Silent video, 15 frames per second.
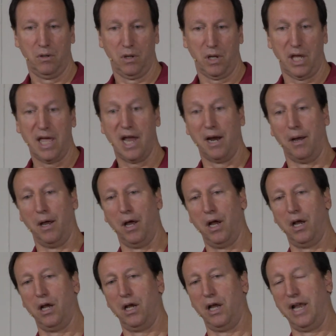He had a,
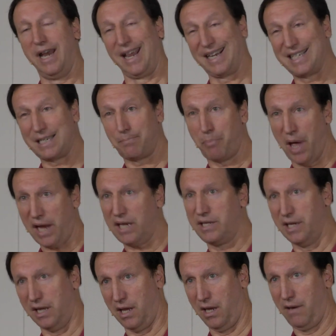an
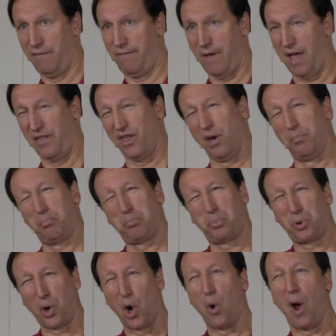expectant faith, a
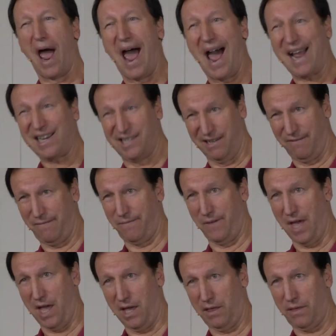proactive
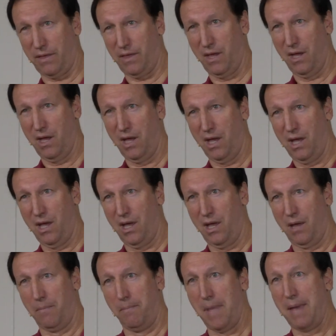faith,
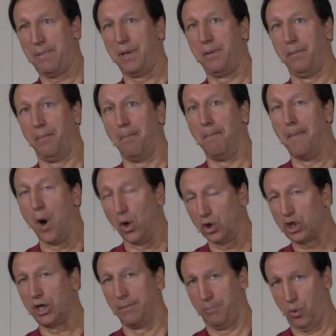maybe
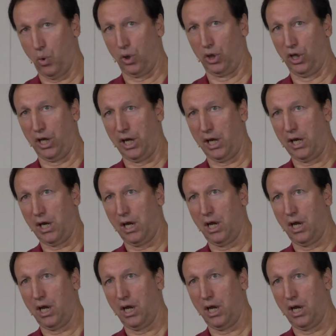most importantly,